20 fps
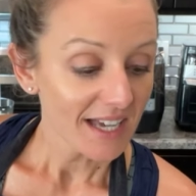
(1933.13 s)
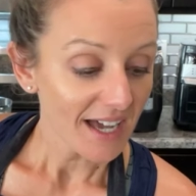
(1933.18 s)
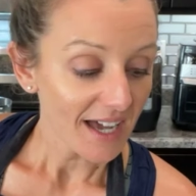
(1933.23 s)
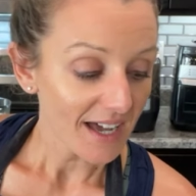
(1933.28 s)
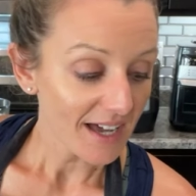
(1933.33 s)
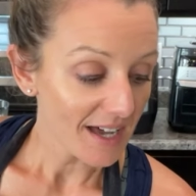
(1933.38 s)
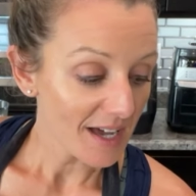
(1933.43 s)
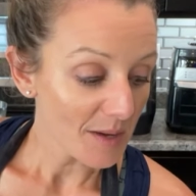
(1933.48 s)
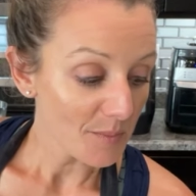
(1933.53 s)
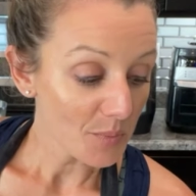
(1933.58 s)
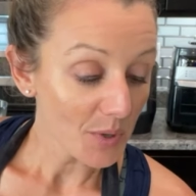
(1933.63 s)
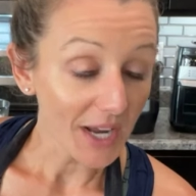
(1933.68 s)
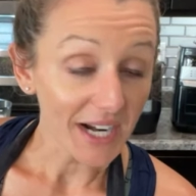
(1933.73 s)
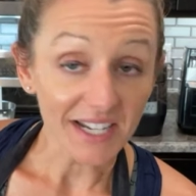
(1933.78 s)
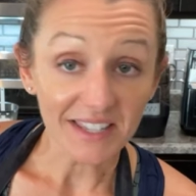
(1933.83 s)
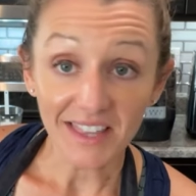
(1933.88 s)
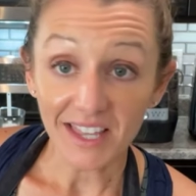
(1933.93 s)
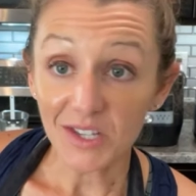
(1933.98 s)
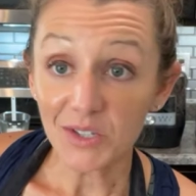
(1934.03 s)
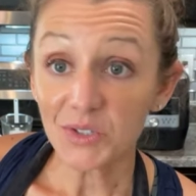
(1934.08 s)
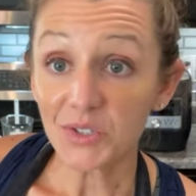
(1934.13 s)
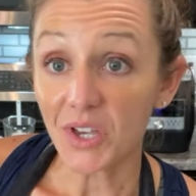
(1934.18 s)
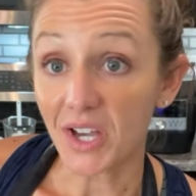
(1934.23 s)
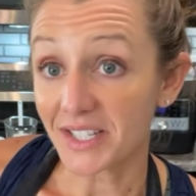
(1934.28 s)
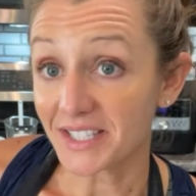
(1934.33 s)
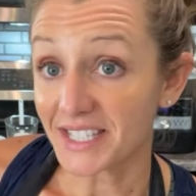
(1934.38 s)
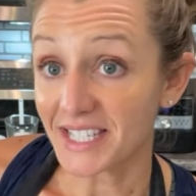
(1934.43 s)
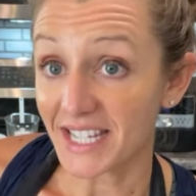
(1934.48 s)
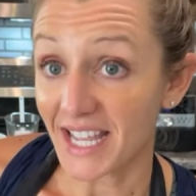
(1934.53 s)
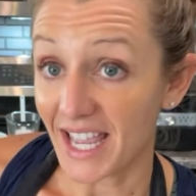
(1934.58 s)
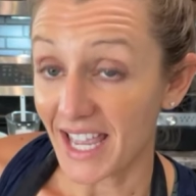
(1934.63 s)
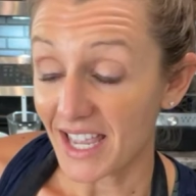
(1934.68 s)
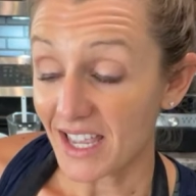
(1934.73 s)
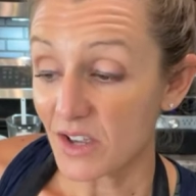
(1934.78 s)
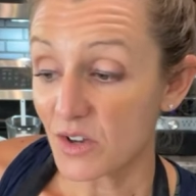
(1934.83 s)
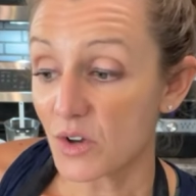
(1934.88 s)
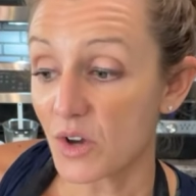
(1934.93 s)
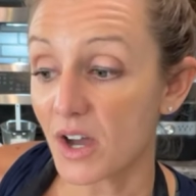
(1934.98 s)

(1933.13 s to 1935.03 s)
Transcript: uh, product that you saw today?